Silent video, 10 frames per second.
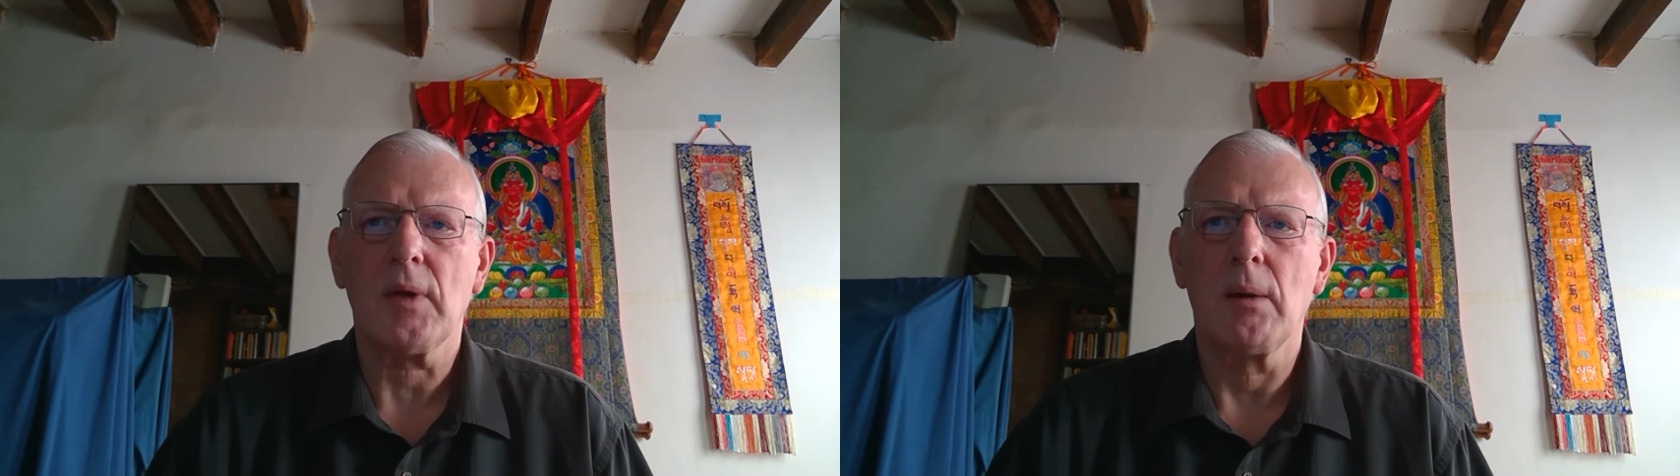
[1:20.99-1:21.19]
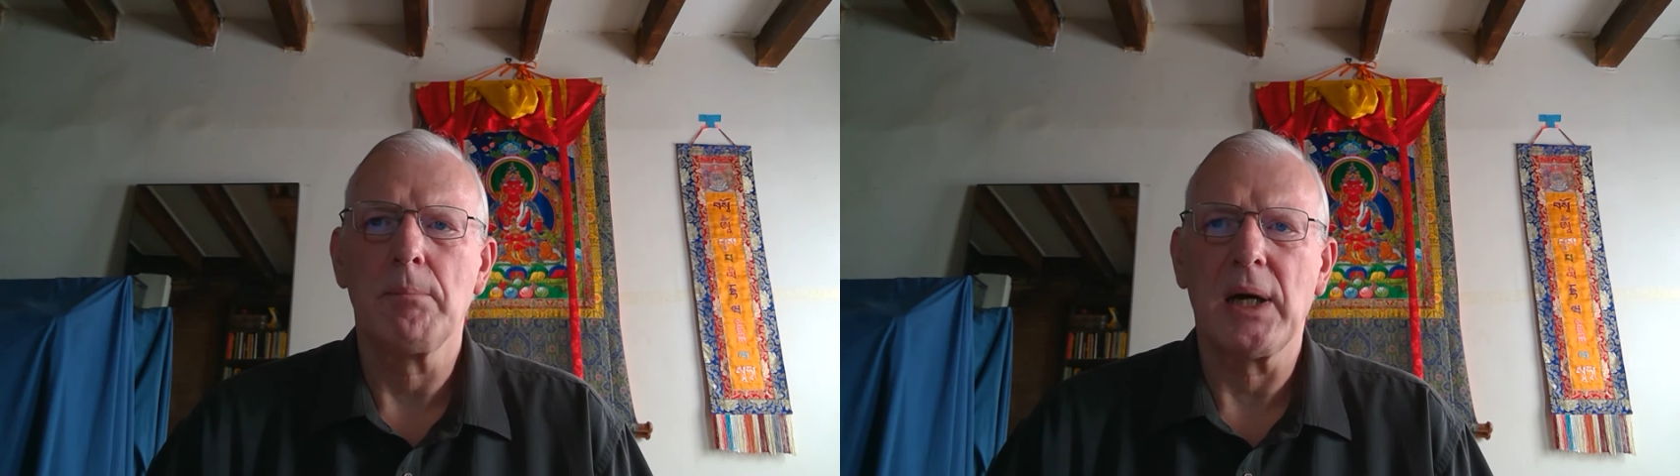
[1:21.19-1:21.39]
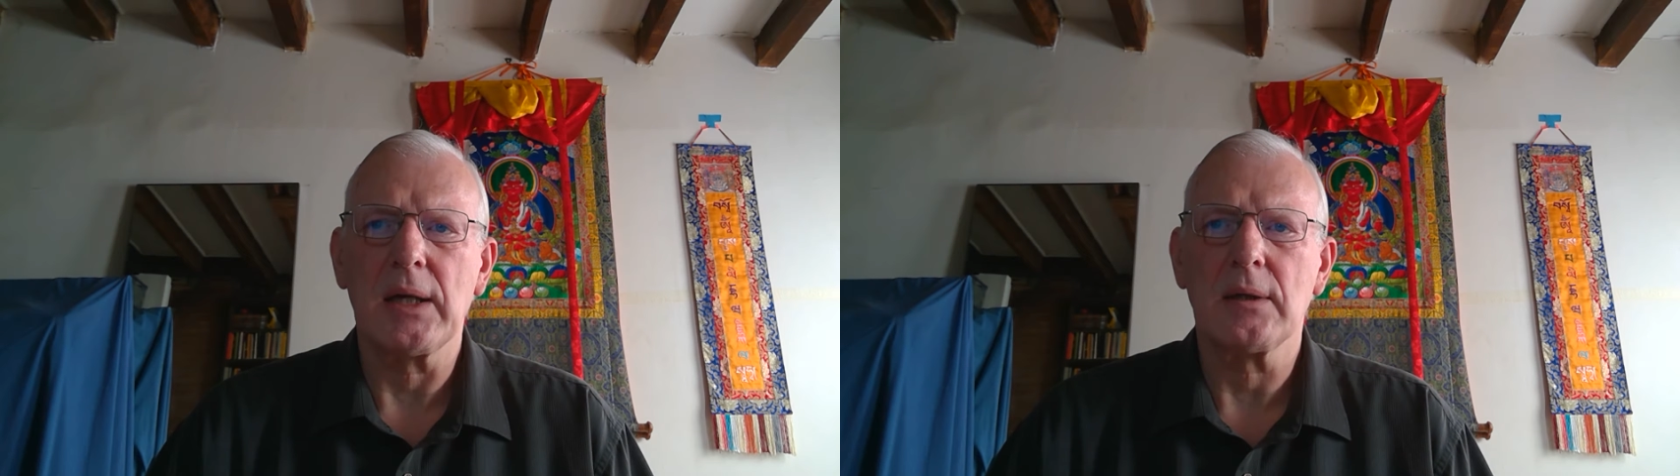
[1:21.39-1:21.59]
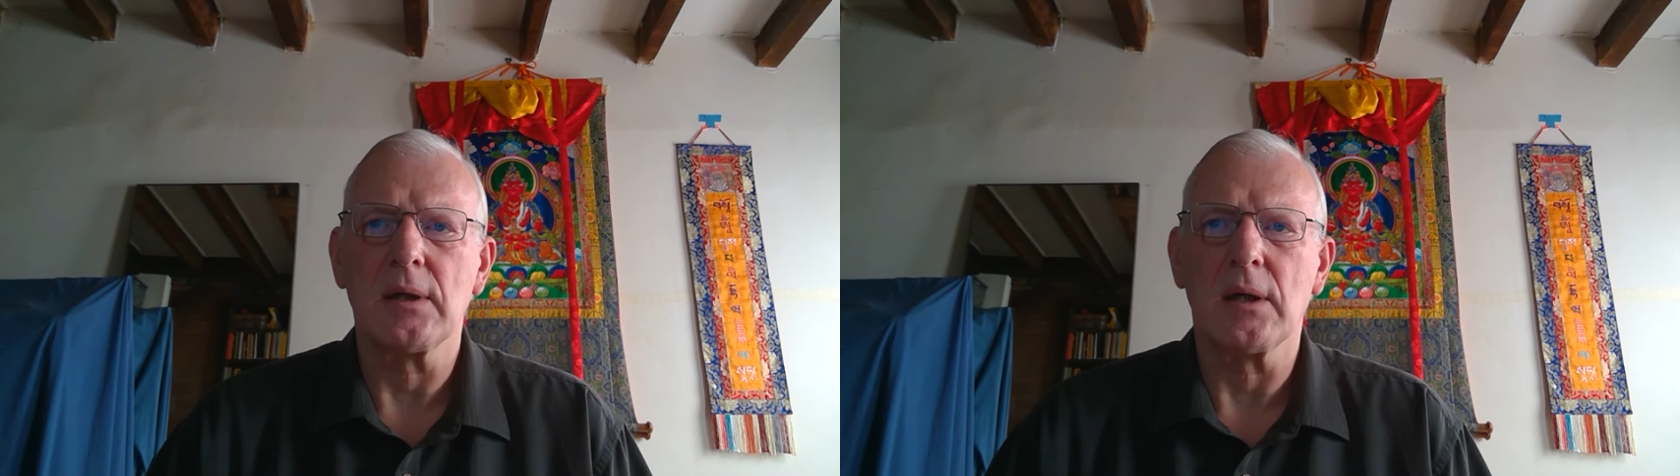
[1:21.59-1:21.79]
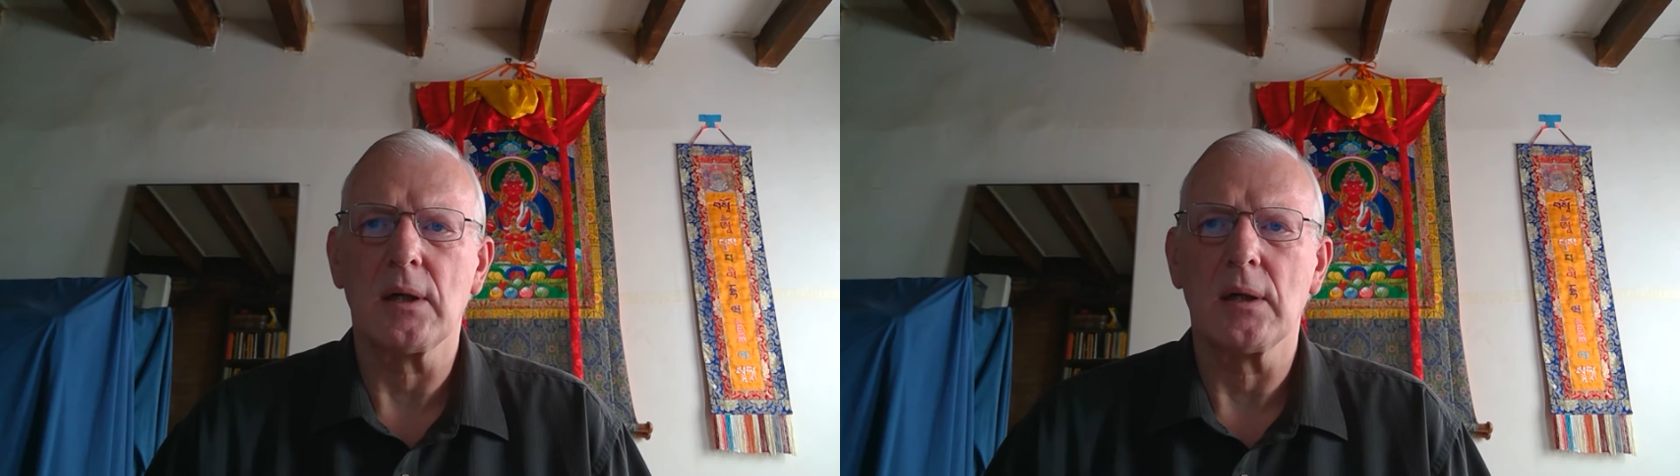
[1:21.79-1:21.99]
but
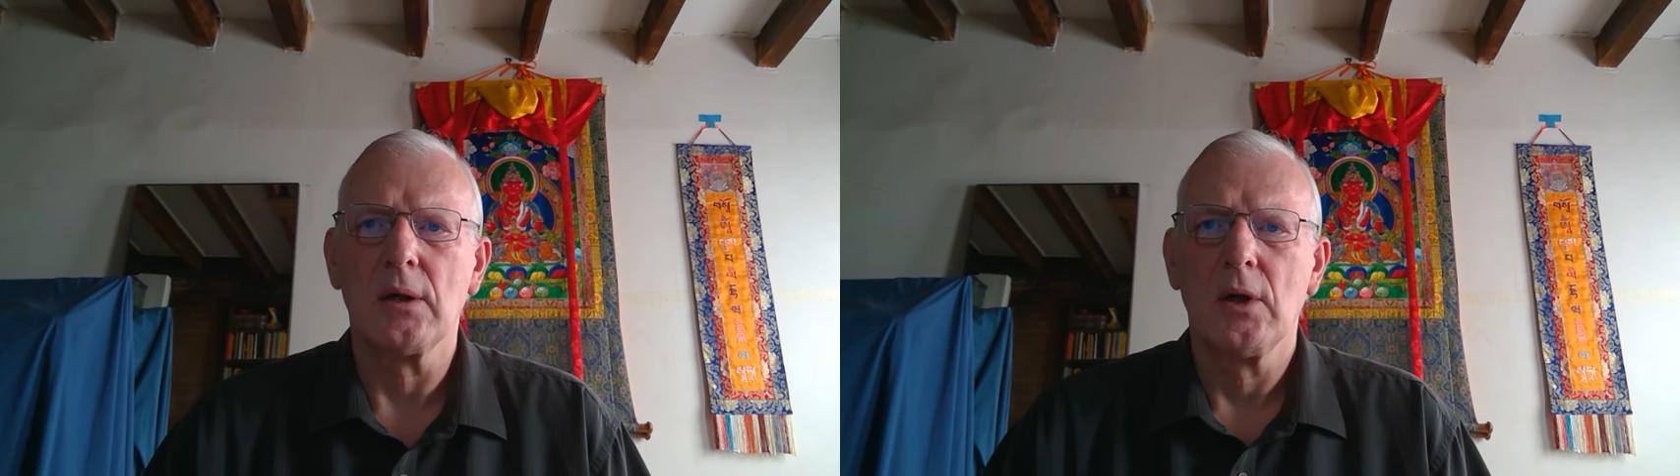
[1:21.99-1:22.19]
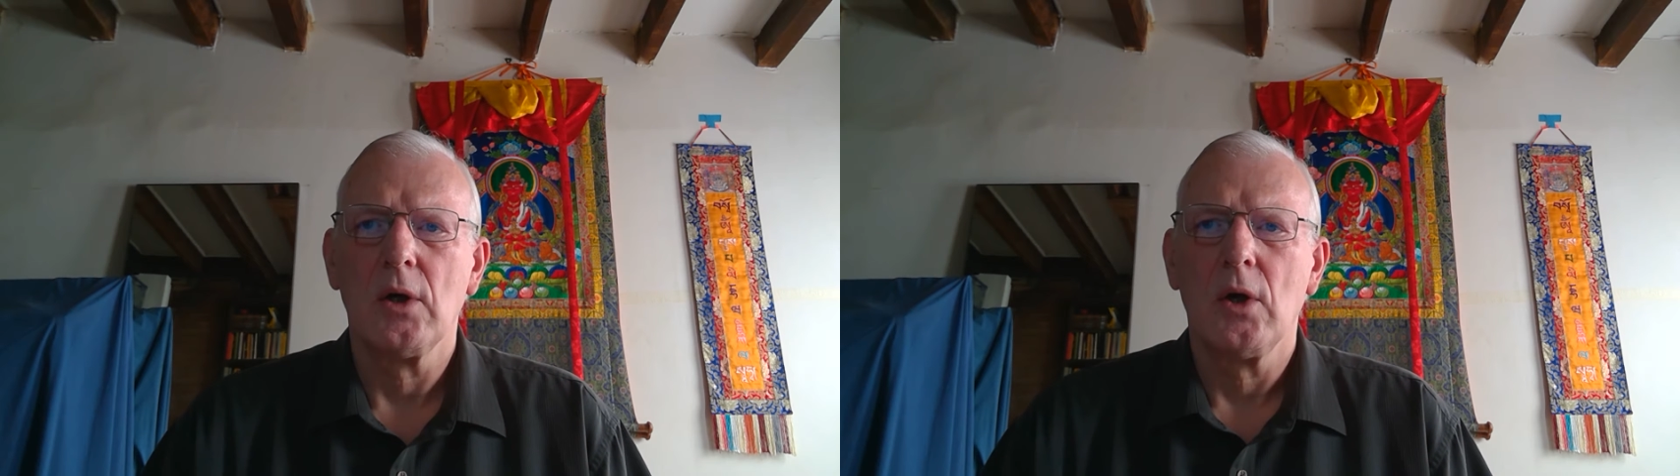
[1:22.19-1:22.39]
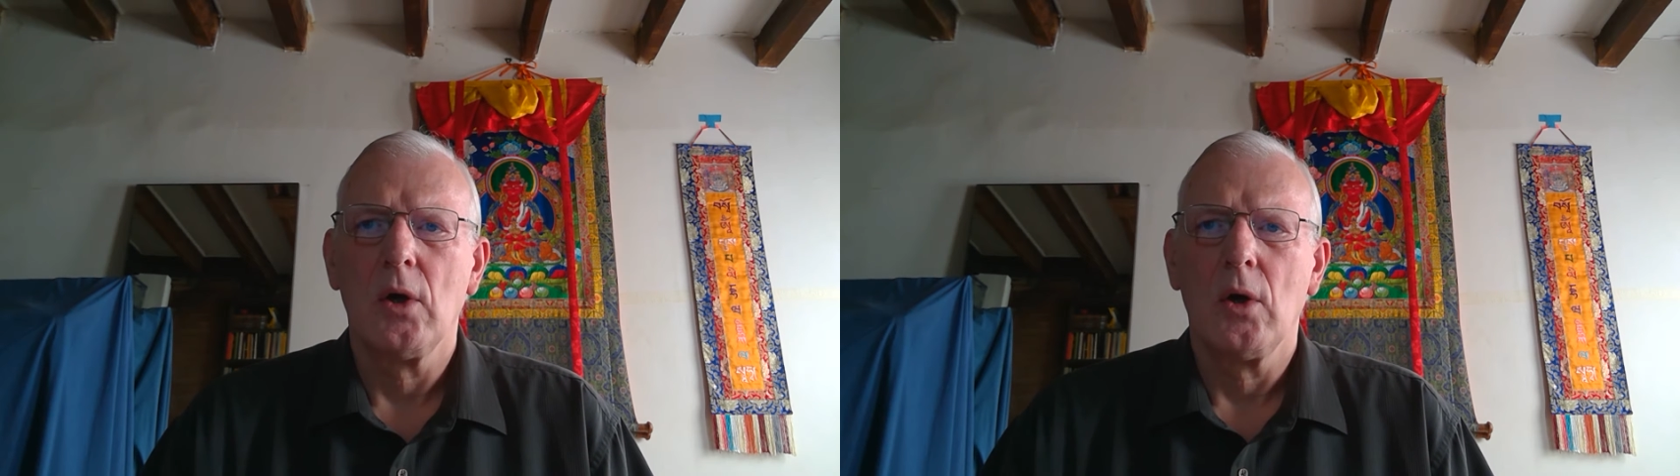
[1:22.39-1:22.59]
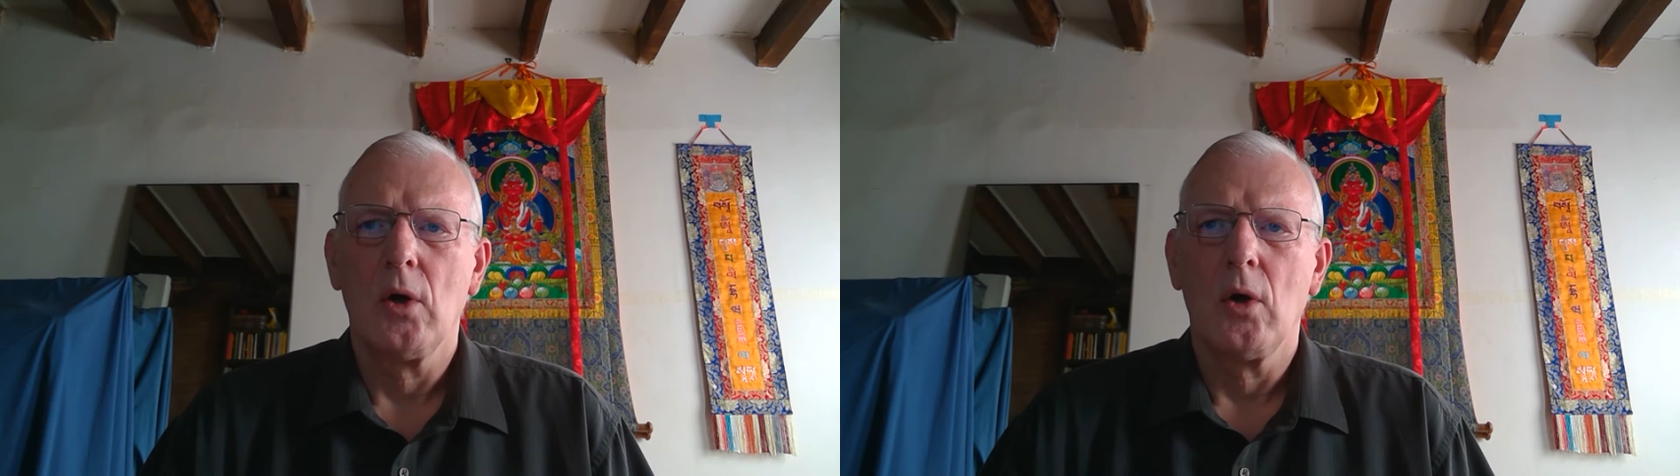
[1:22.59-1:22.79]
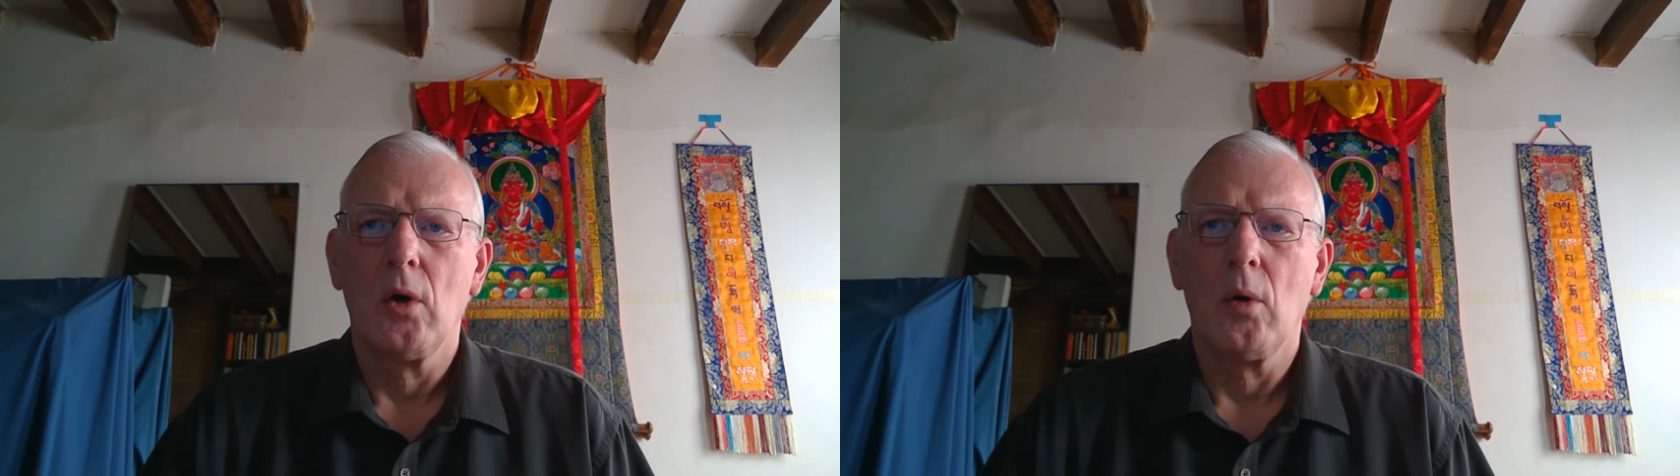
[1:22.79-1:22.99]

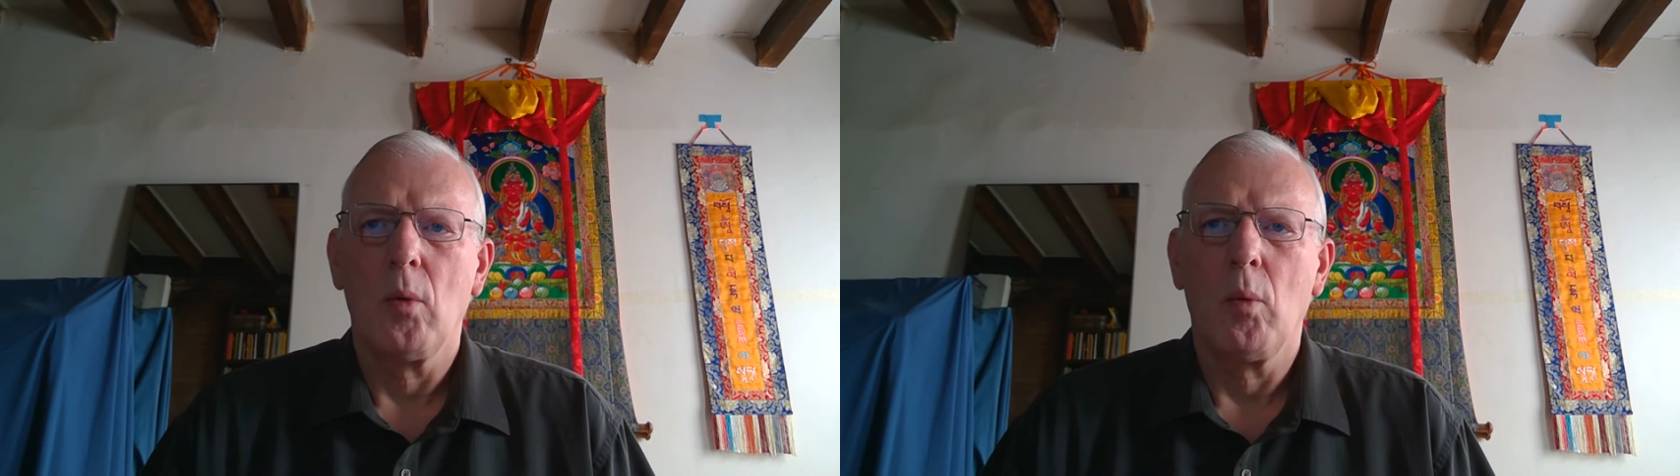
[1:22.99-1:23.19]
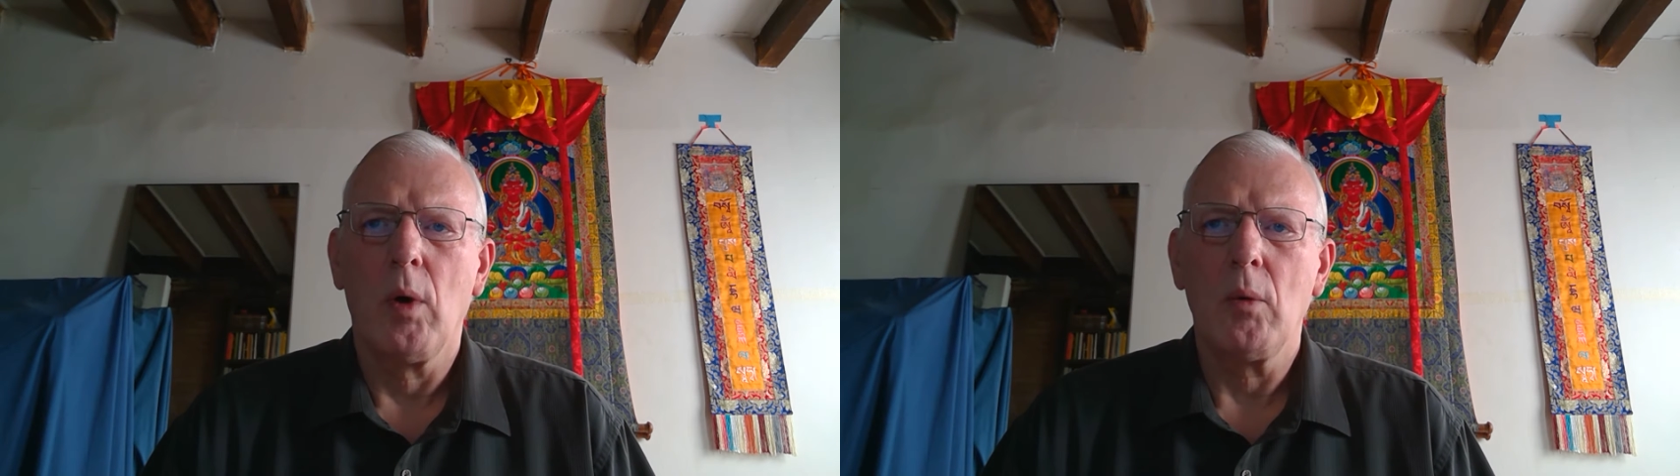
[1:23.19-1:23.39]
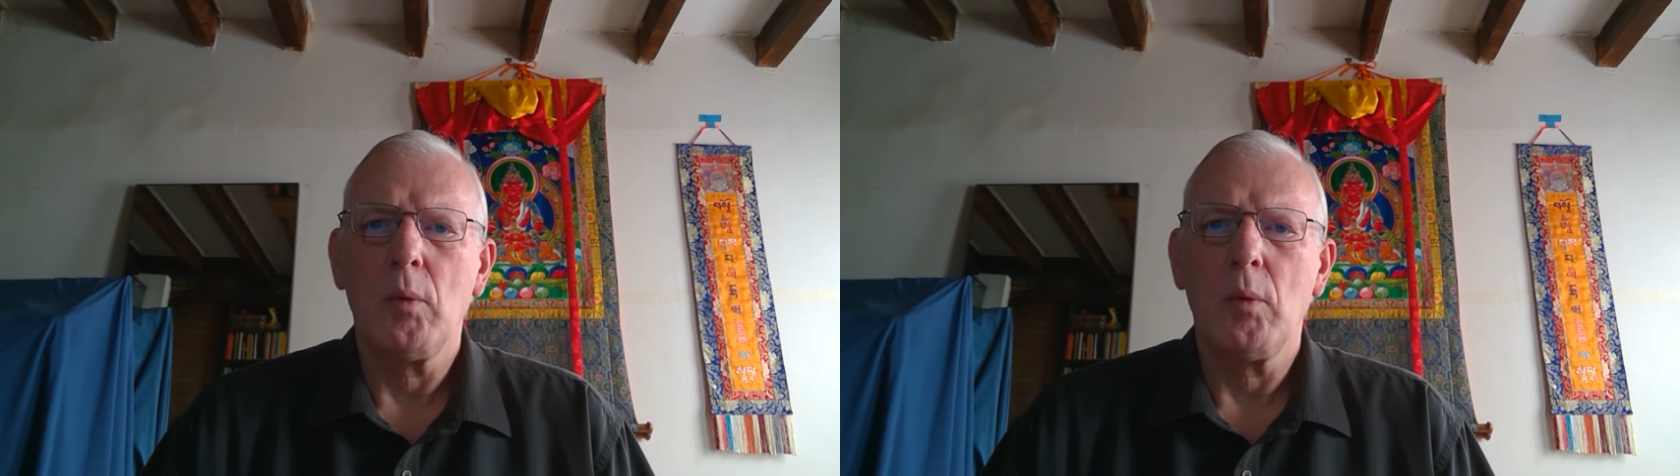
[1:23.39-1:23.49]
what